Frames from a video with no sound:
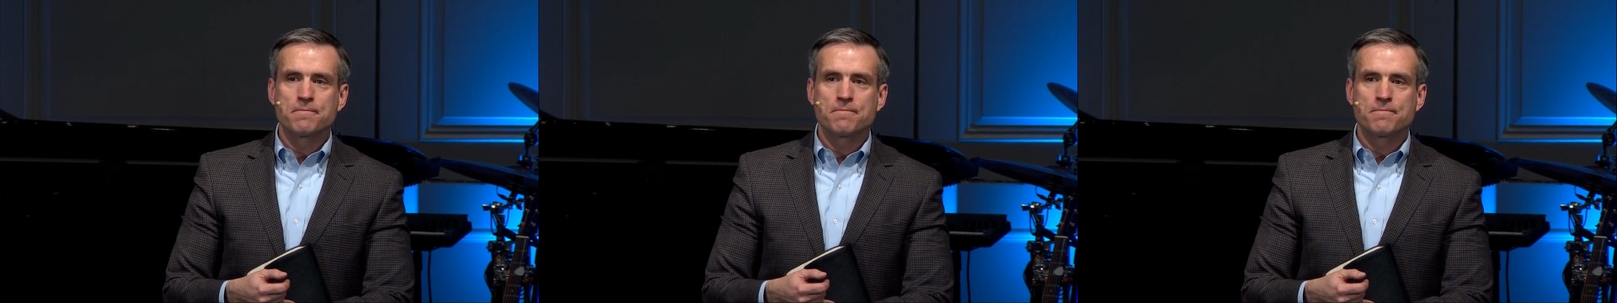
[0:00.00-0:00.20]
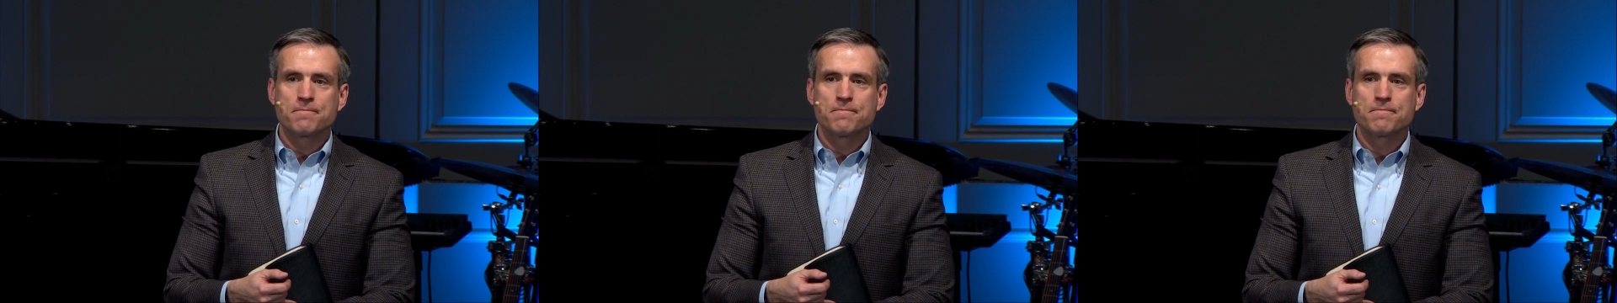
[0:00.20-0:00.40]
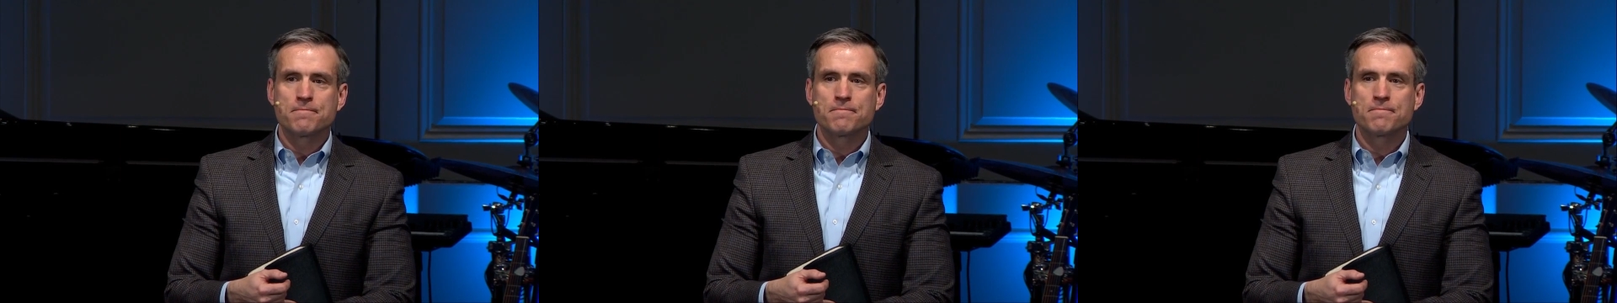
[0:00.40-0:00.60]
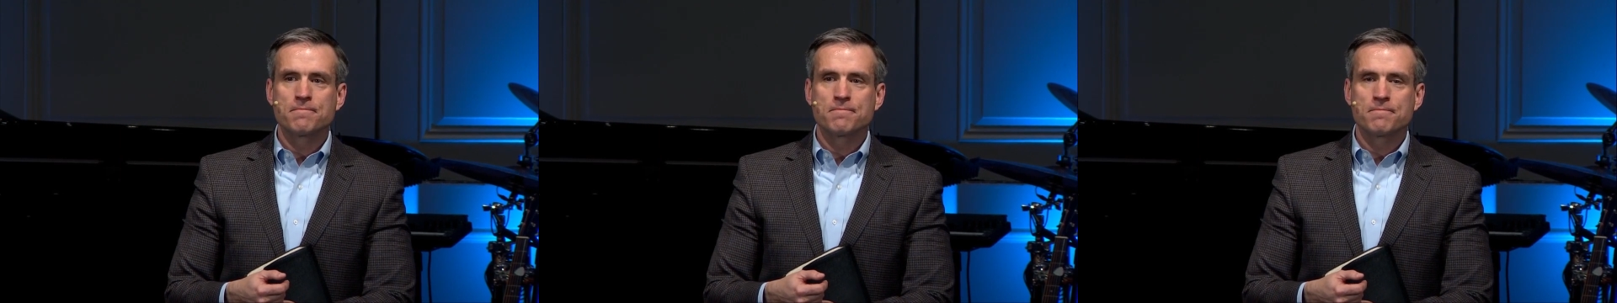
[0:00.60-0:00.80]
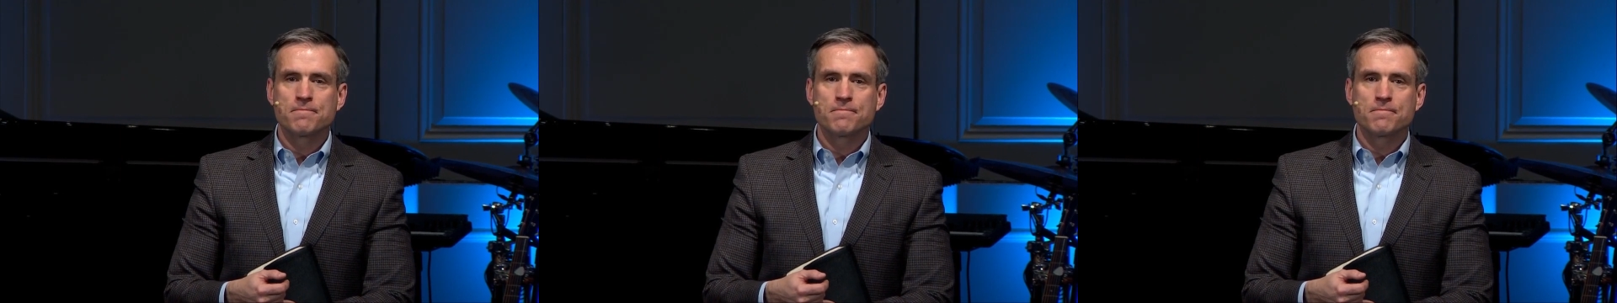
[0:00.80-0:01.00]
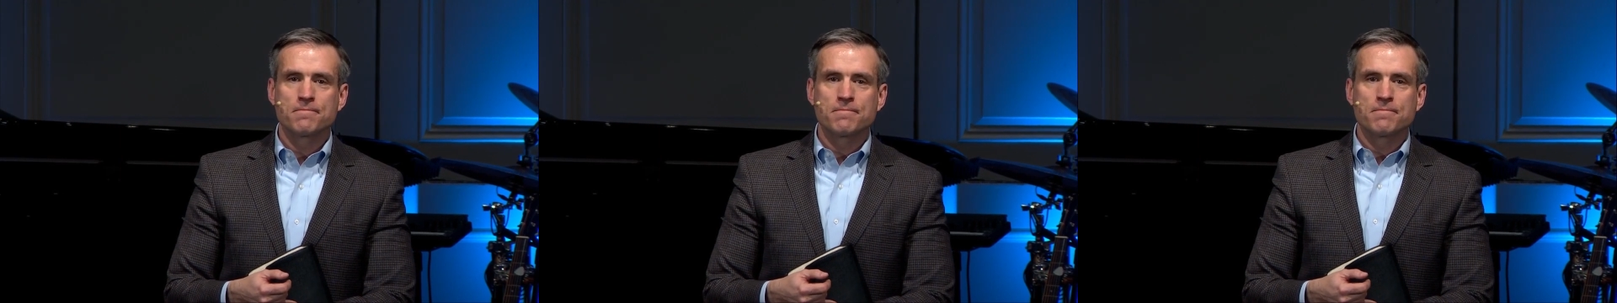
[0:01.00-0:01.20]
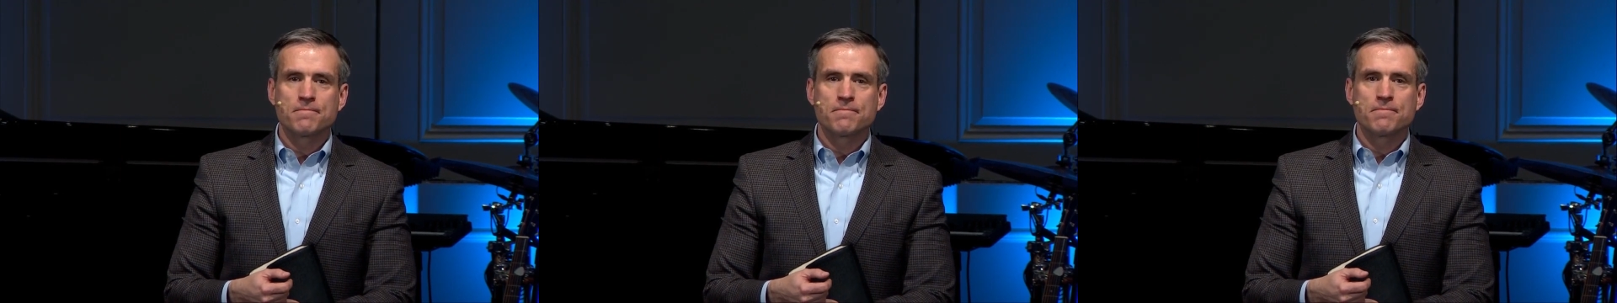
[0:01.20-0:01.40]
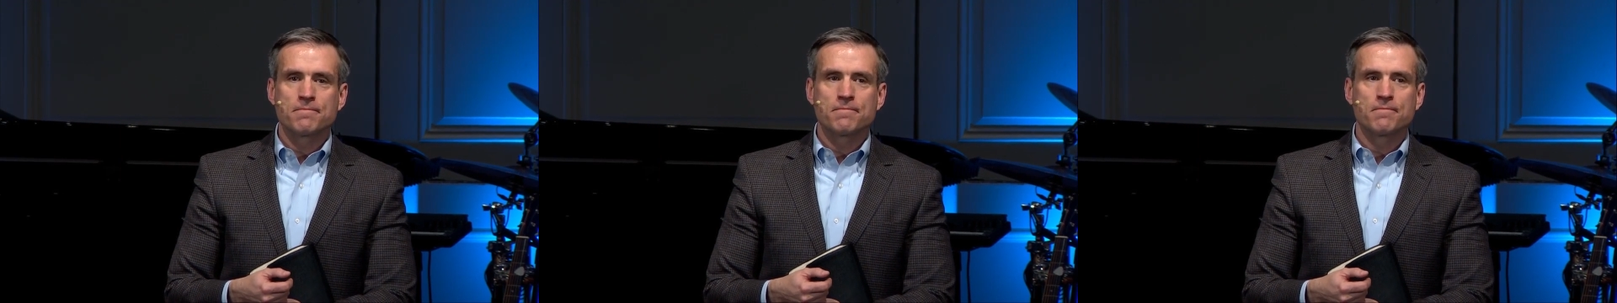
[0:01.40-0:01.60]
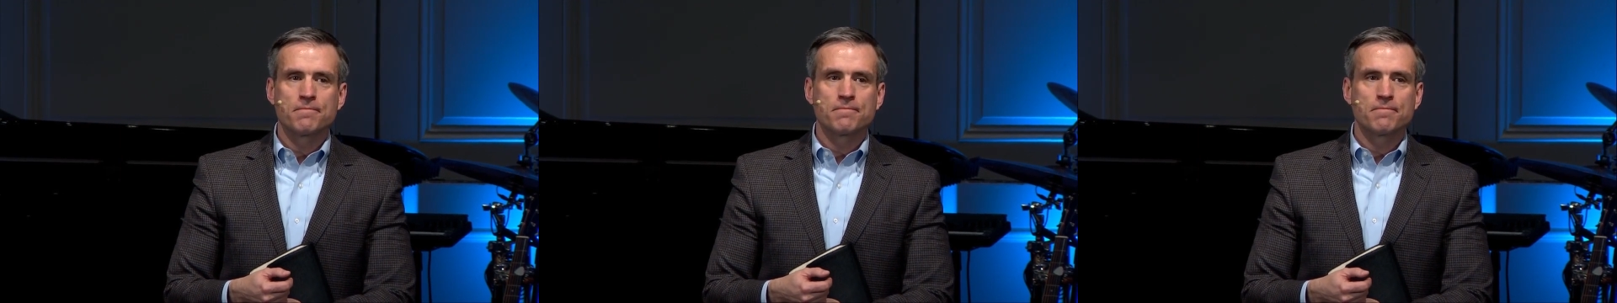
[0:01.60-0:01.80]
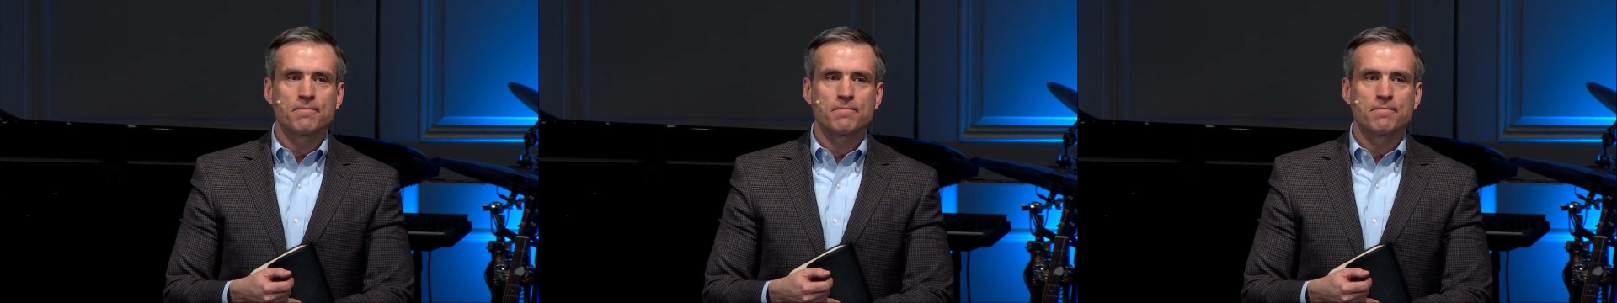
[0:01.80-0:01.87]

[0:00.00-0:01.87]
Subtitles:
Nobody speaks.